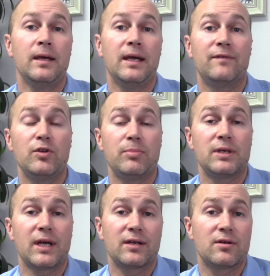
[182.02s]
if you've
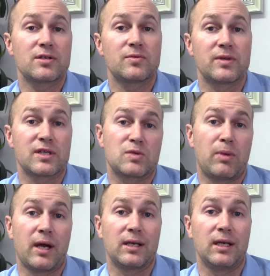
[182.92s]
been diagnosed with a
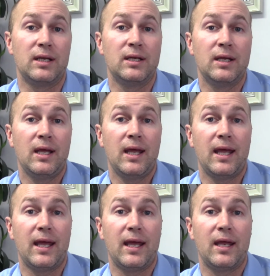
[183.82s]
spondy
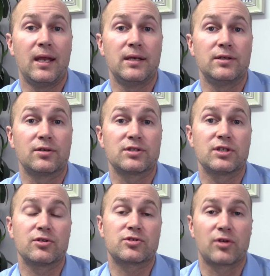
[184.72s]
and you're
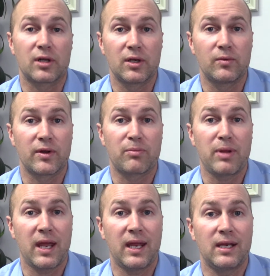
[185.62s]
still struggling with
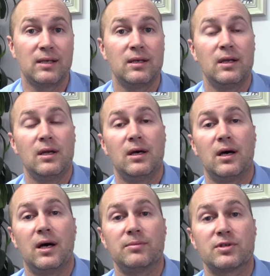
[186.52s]
pain,
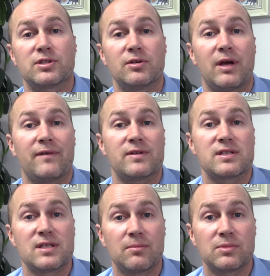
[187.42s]
you're still having
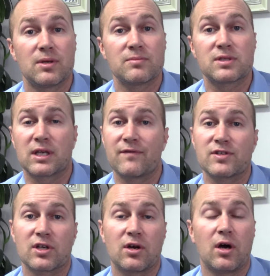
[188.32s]
symptoms, give
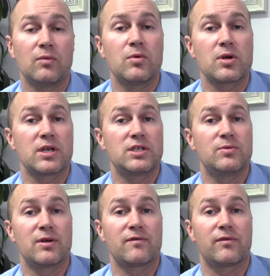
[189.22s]
us a call. We'll get
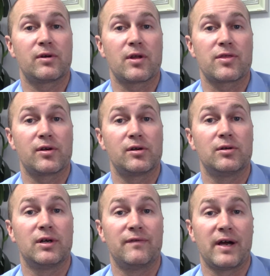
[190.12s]
you in for a
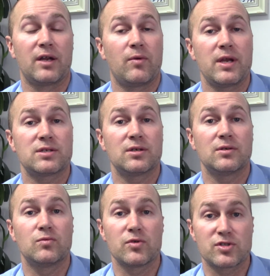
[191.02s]
thorough
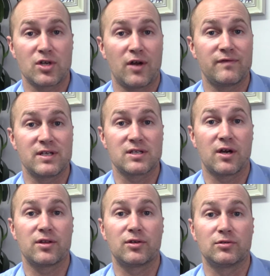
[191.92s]
evaluation. We'll solve these
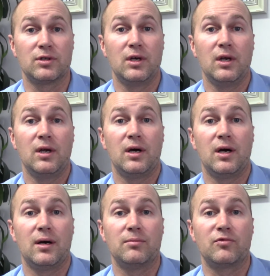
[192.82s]
other
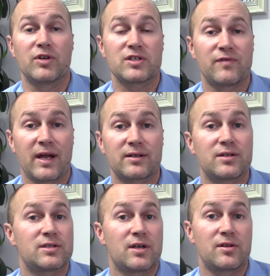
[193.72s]
risk
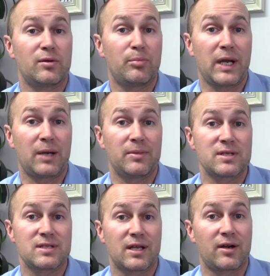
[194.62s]
factors and other
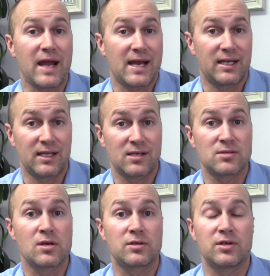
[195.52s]
impairments that are adding
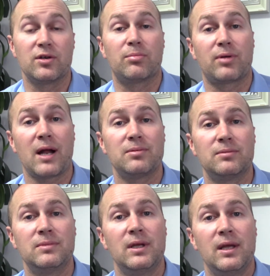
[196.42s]
in to your problem,